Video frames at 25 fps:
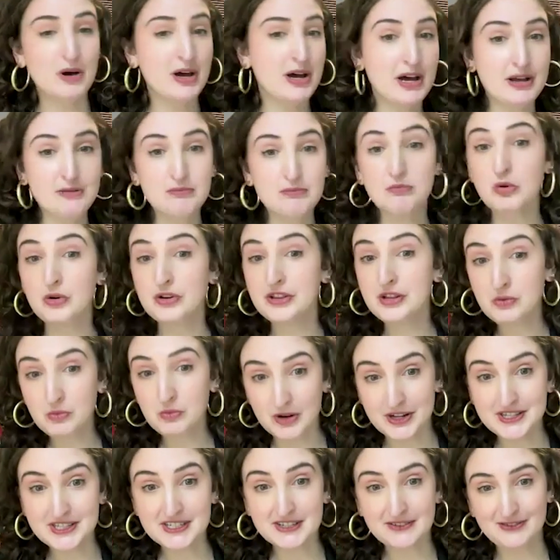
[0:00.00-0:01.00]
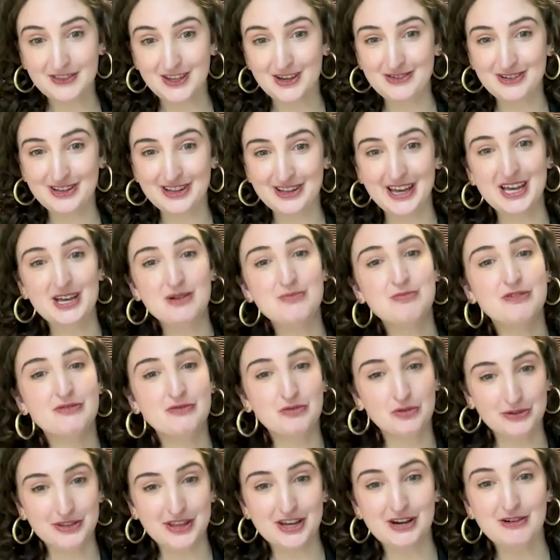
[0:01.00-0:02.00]
more than once if they would like
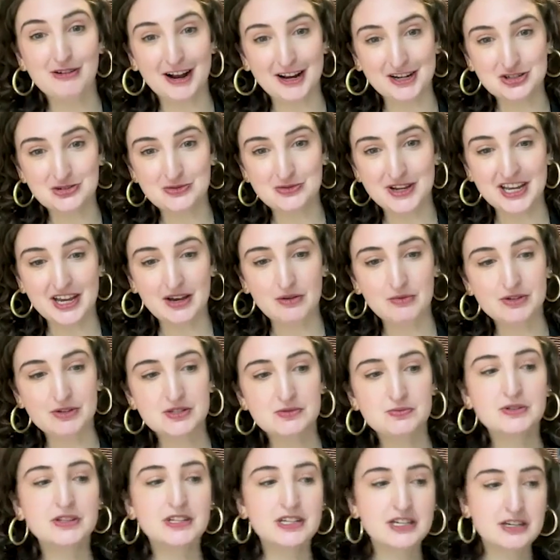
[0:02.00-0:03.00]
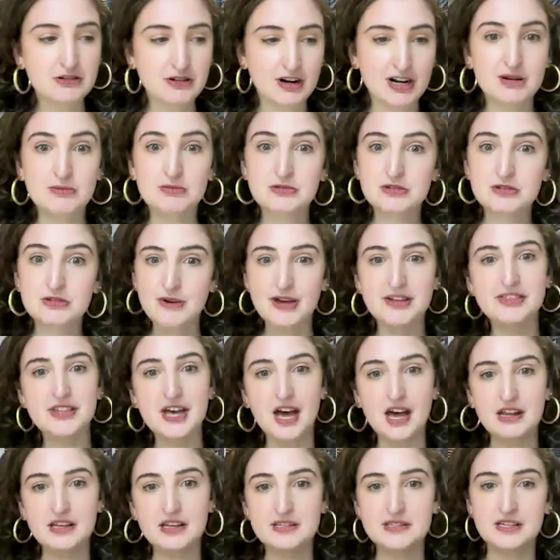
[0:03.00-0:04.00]
before they graduate. And what's really incredible about
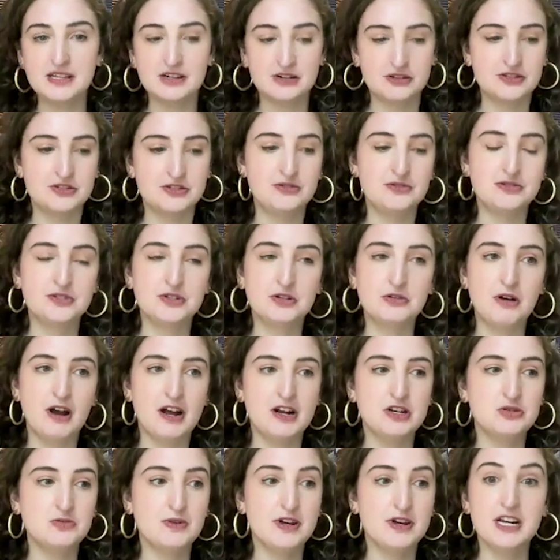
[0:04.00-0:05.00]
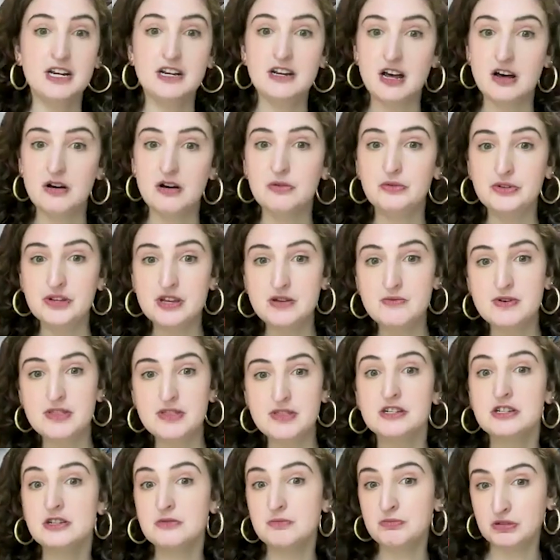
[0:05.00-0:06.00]
that is that our students are graduating not only with a
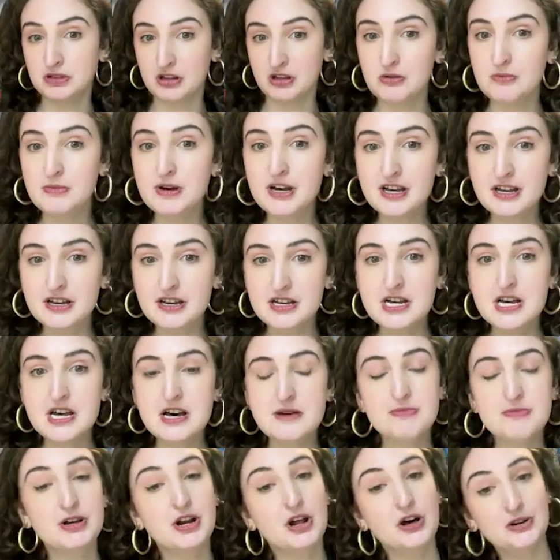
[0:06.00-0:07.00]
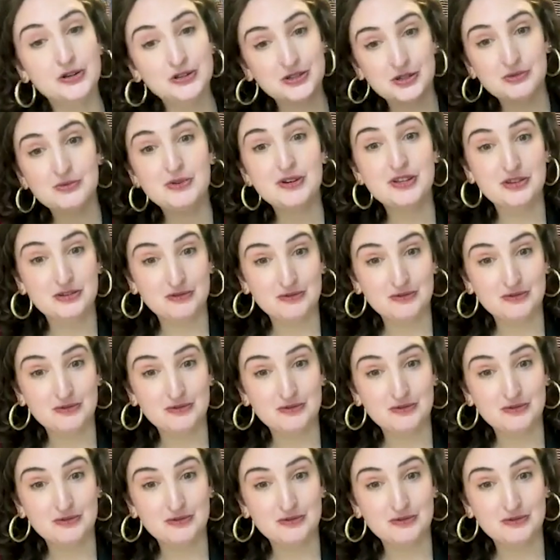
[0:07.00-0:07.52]
diploma, but also with a